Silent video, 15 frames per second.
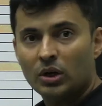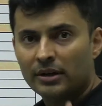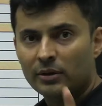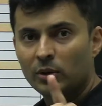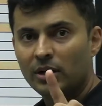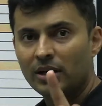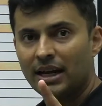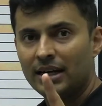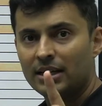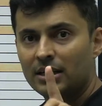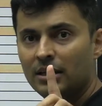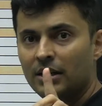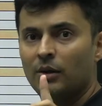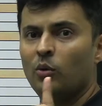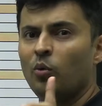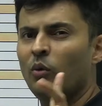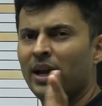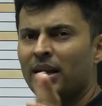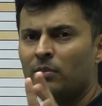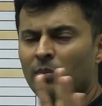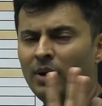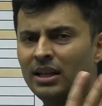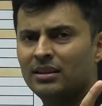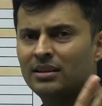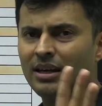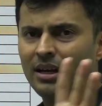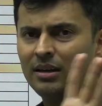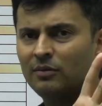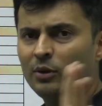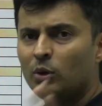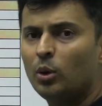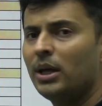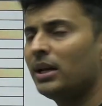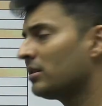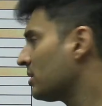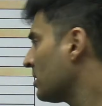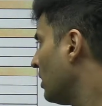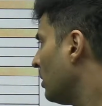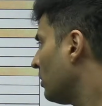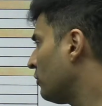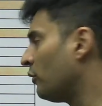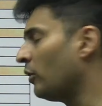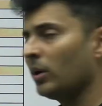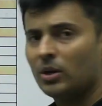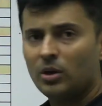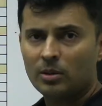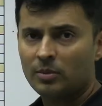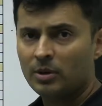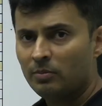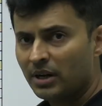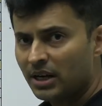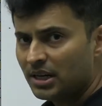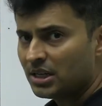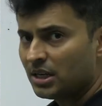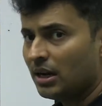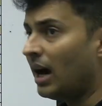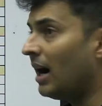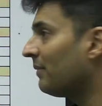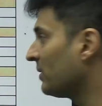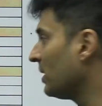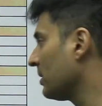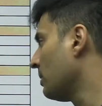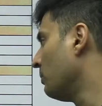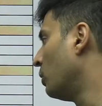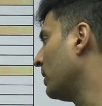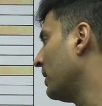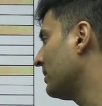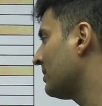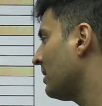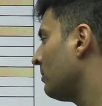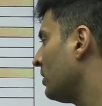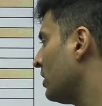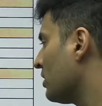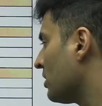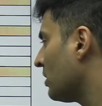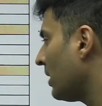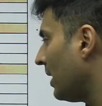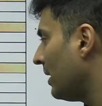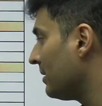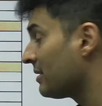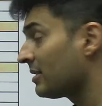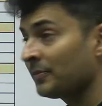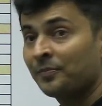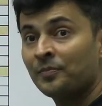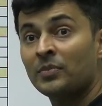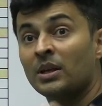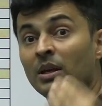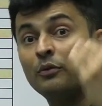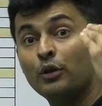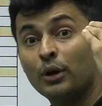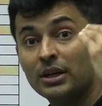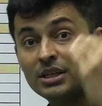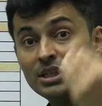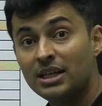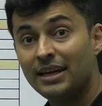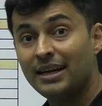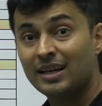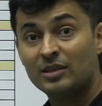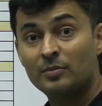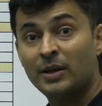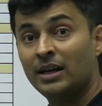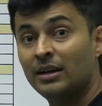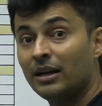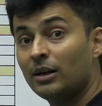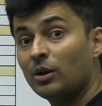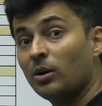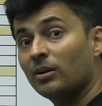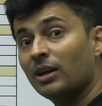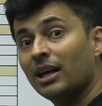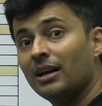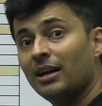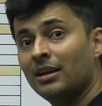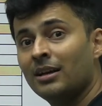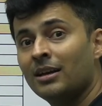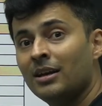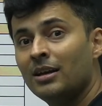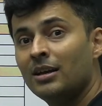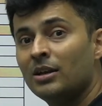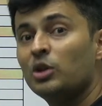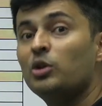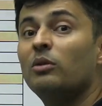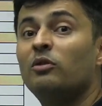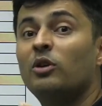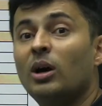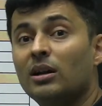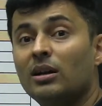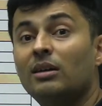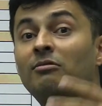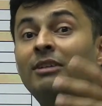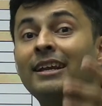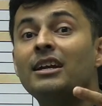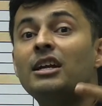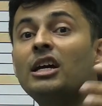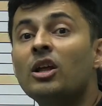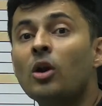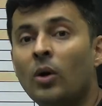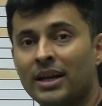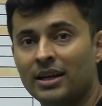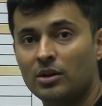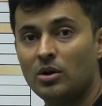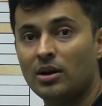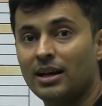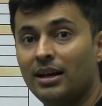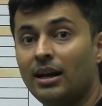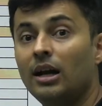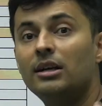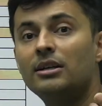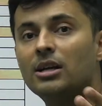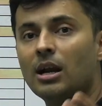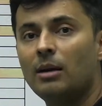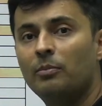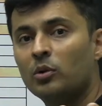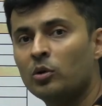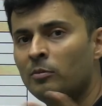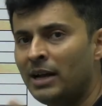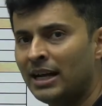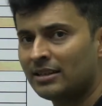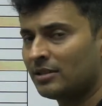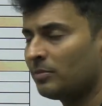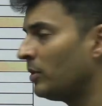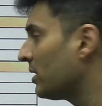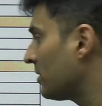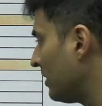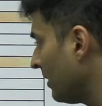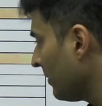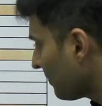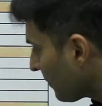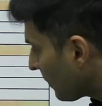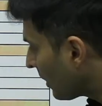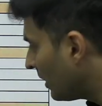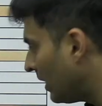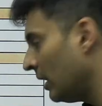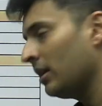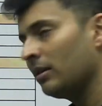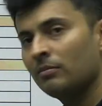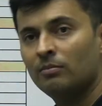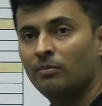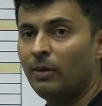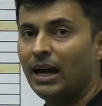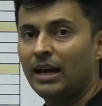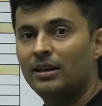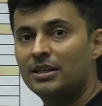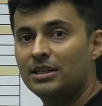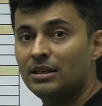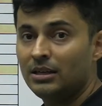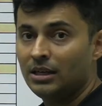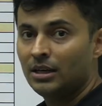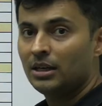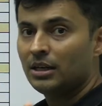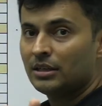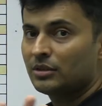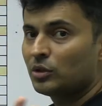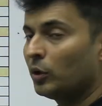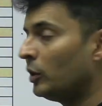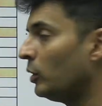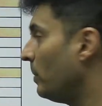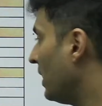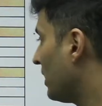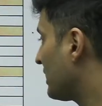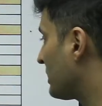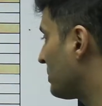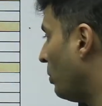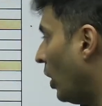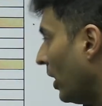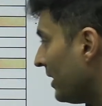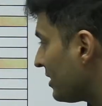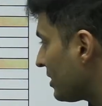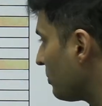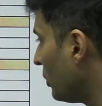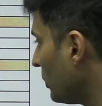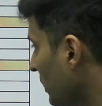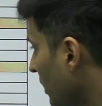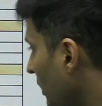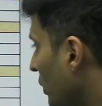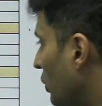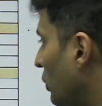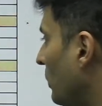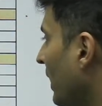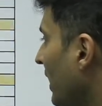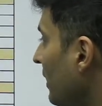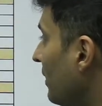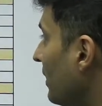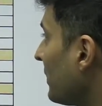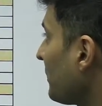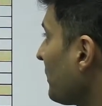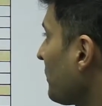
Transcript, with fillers: you are going to get one month and few days for your preparation after the board examination. Else, if you're a JEE aspirant and you're taken, if you are a very heroic, you are an ultra pro max person, then biology is going to be a spoil sport over here.